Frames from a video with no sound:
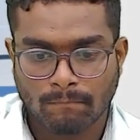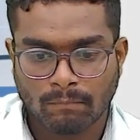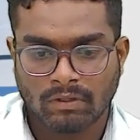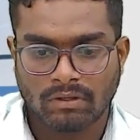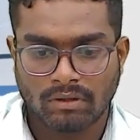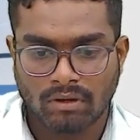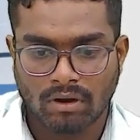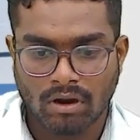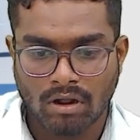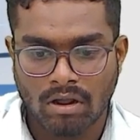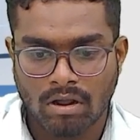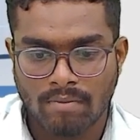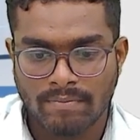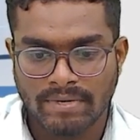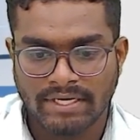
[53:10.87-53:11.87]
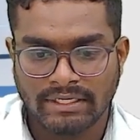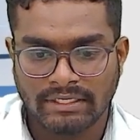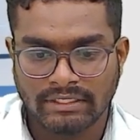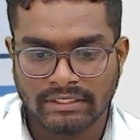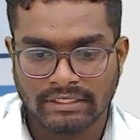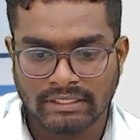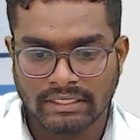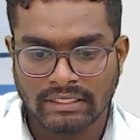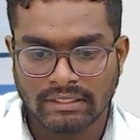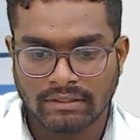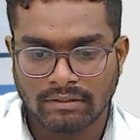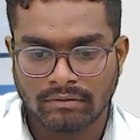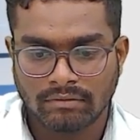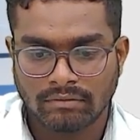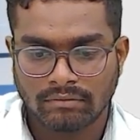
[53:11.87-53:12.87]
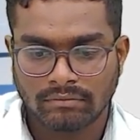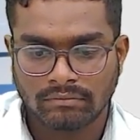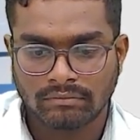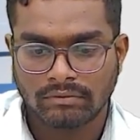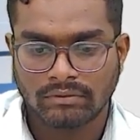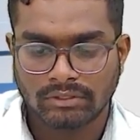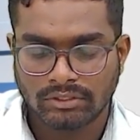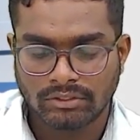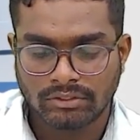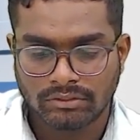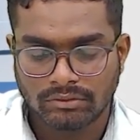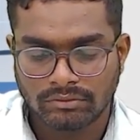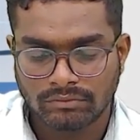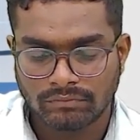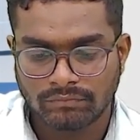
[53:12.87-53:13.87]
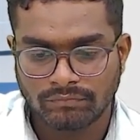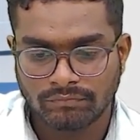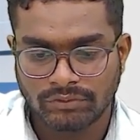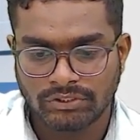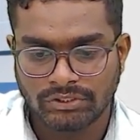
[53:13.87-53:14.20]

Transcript: raw material which